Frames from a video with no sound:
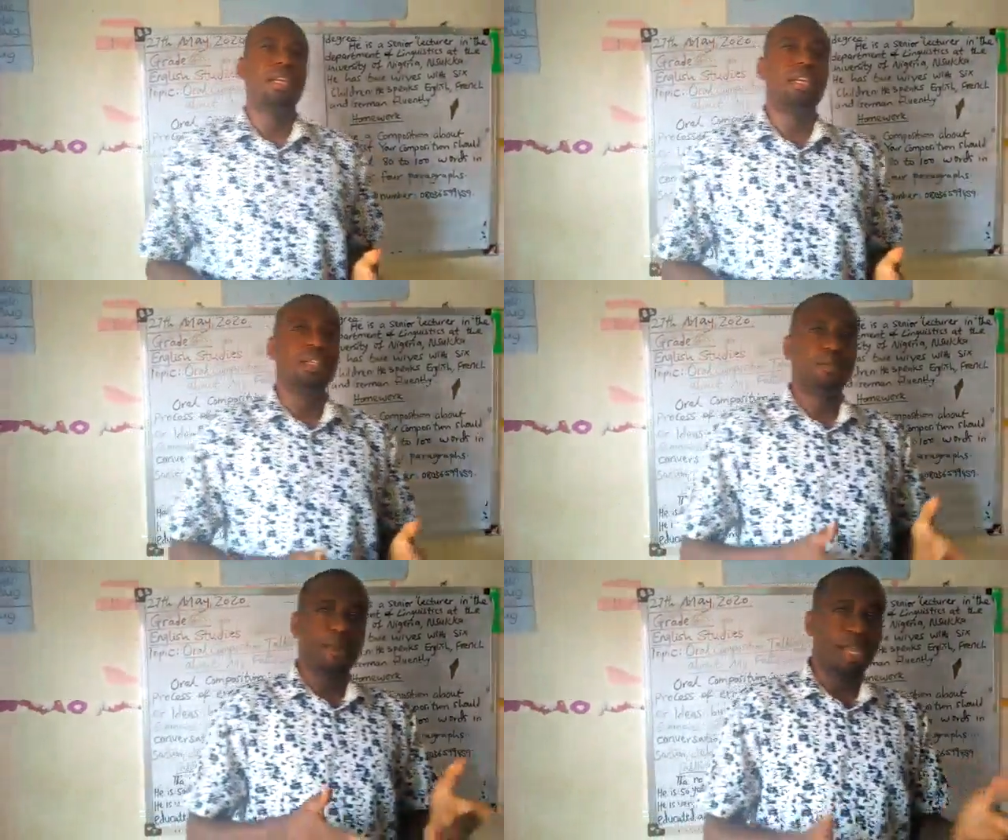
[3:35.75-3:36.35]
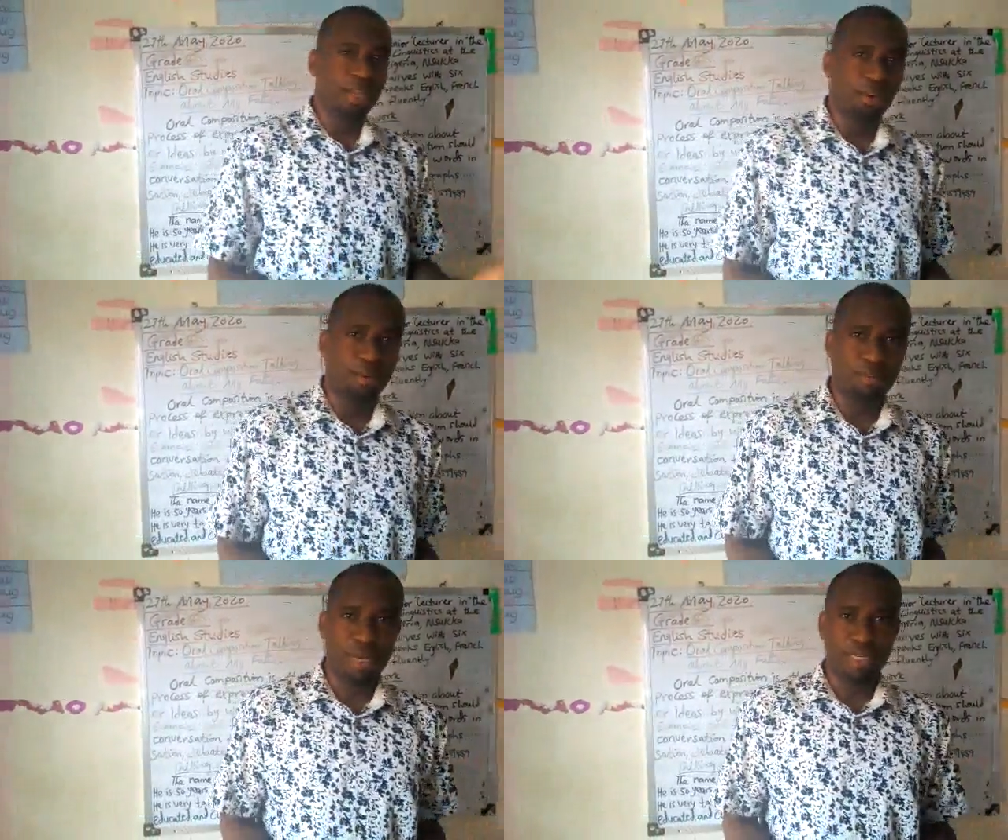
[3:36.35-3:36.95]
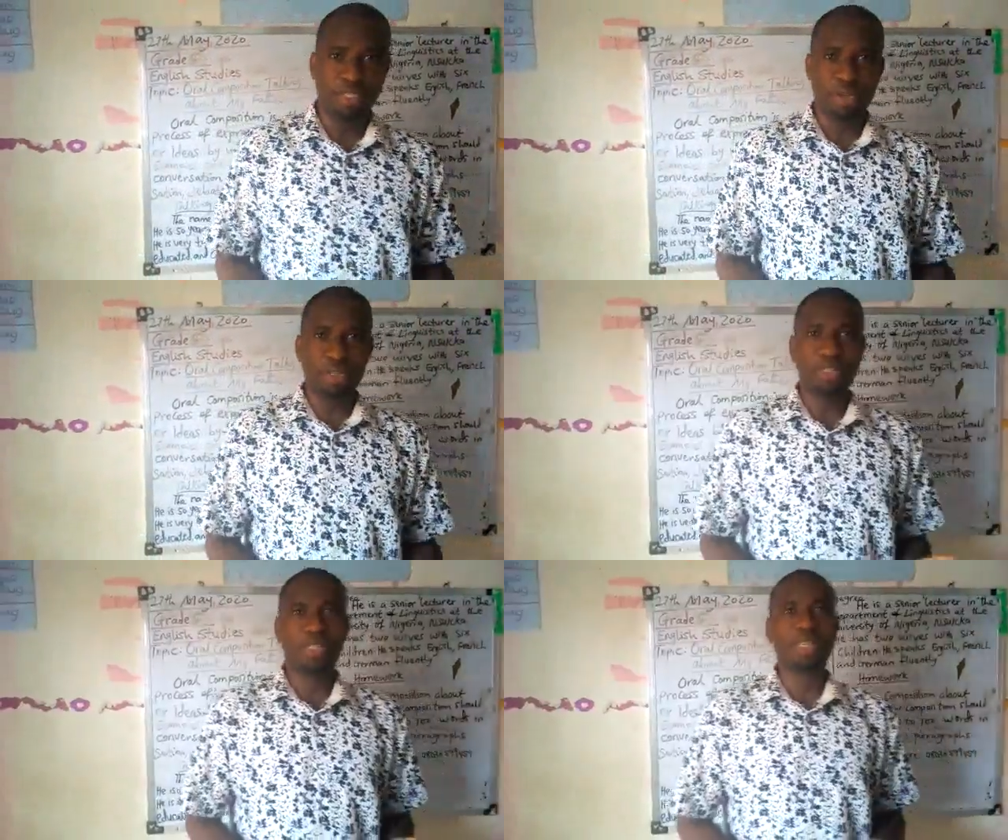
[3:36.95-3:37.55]
He's fair in
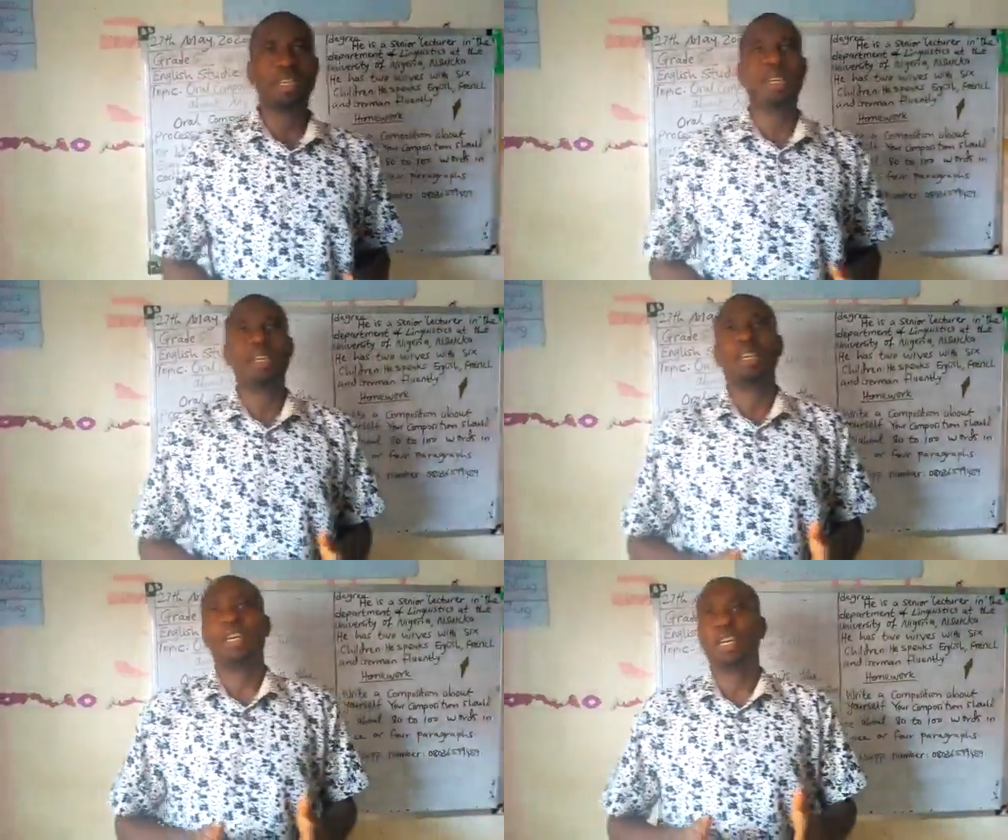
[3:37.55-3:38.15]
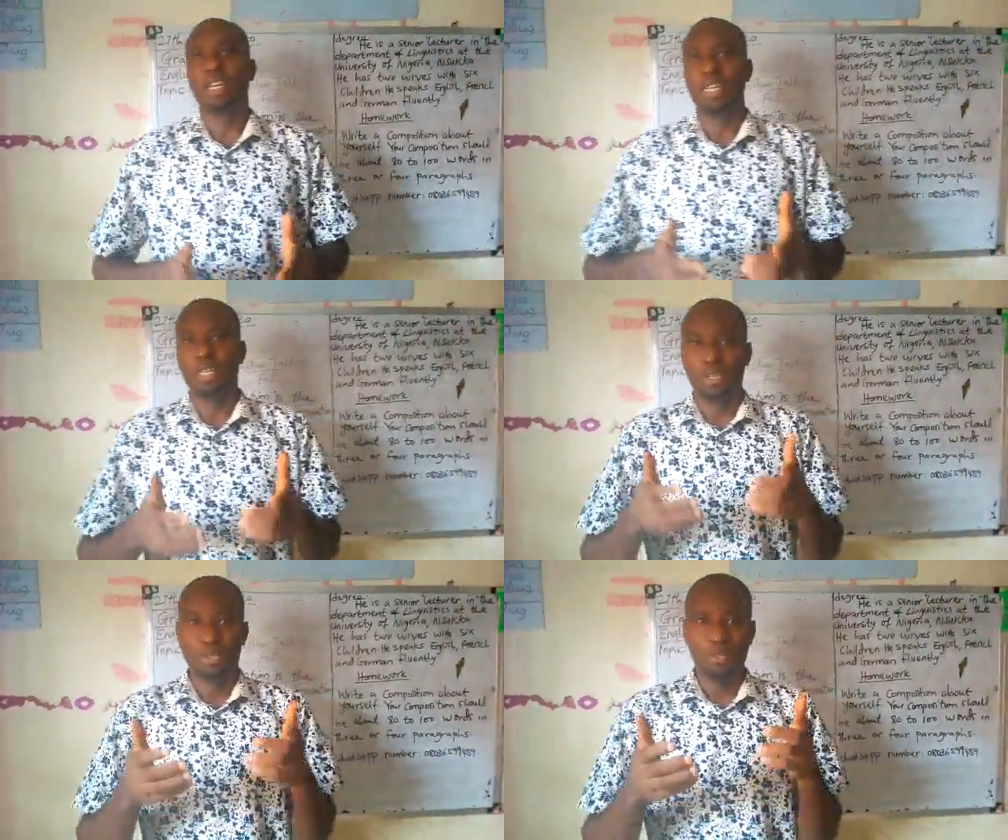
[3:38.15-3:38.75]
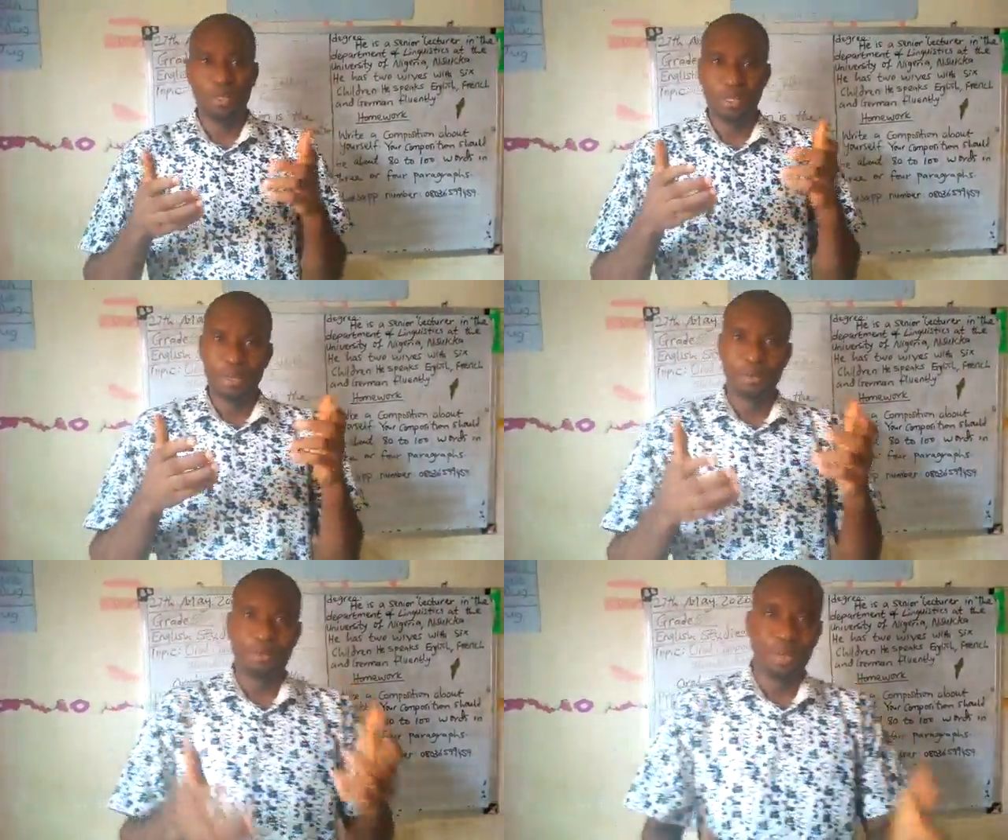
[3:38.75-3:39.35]
complexion. He's
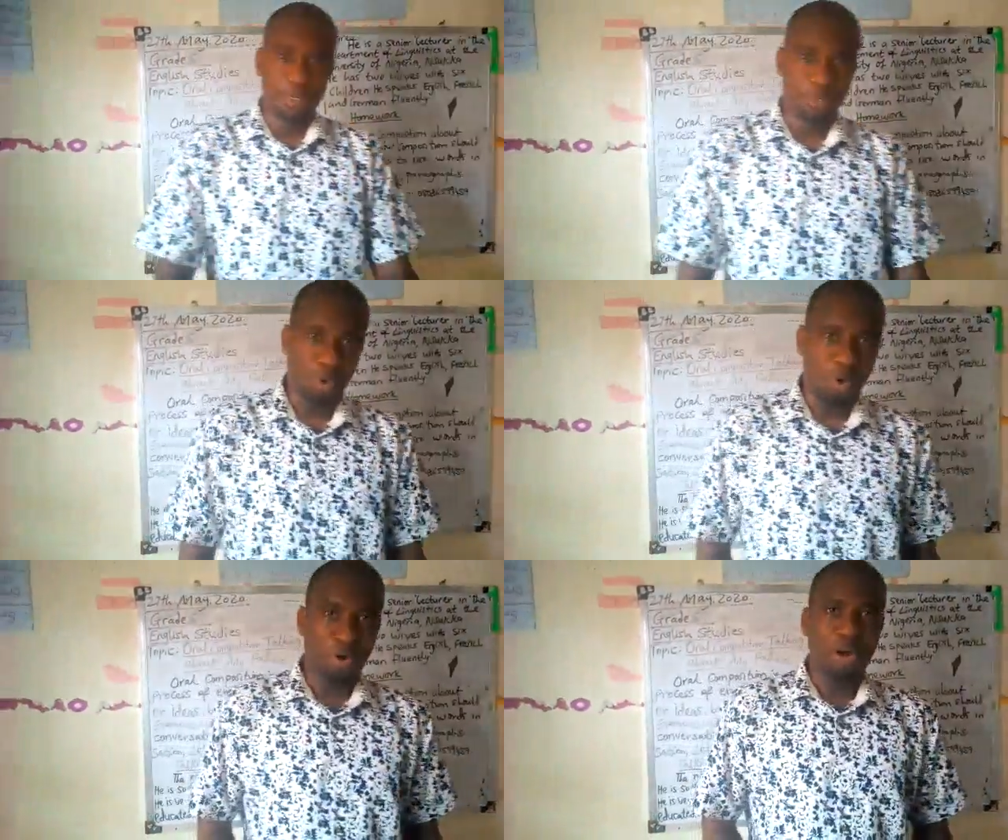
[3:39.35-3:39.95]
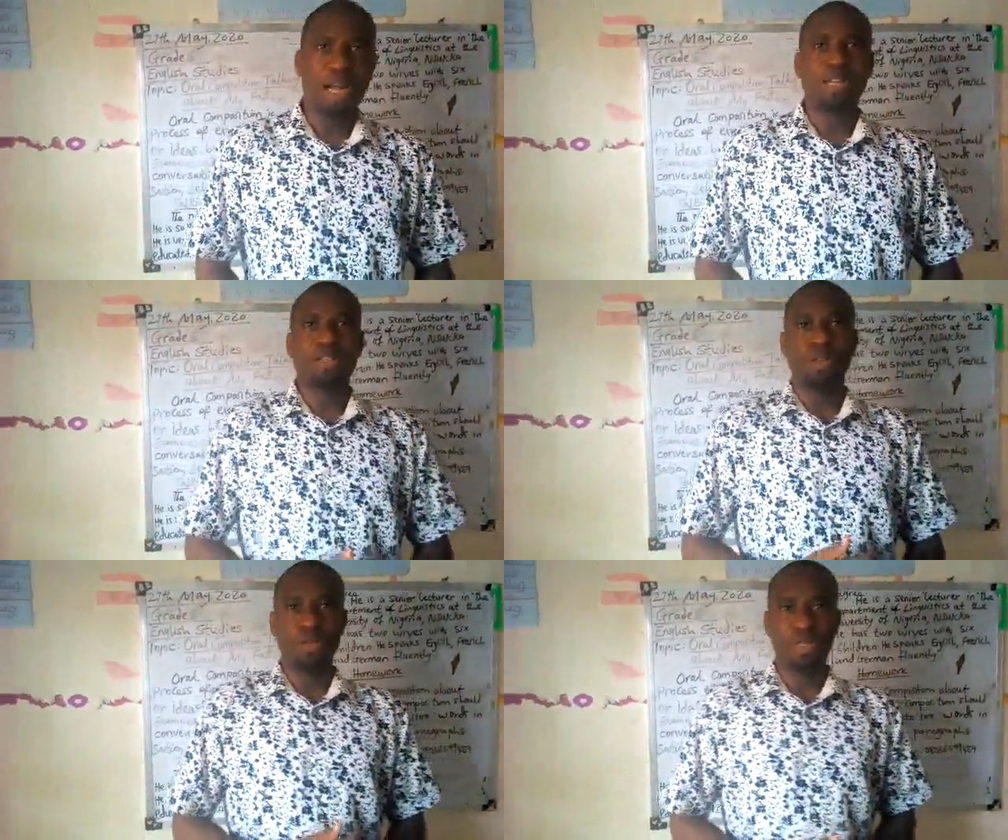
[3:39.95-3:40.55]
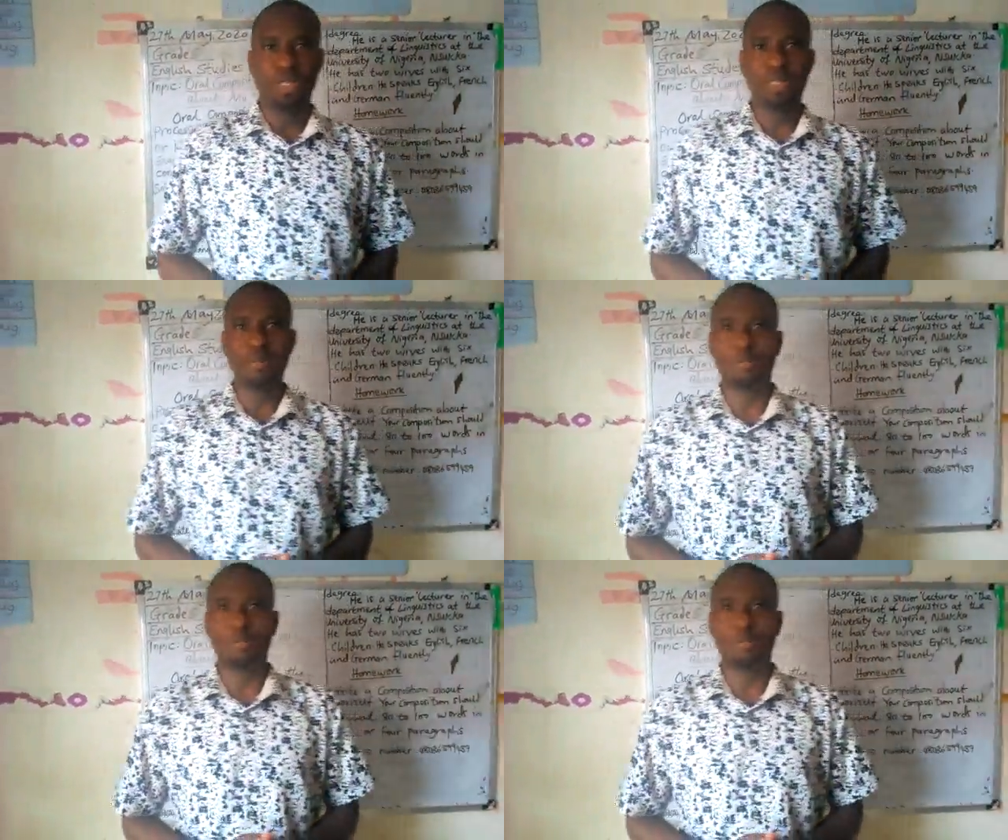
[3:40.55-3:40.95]
very tall and huge.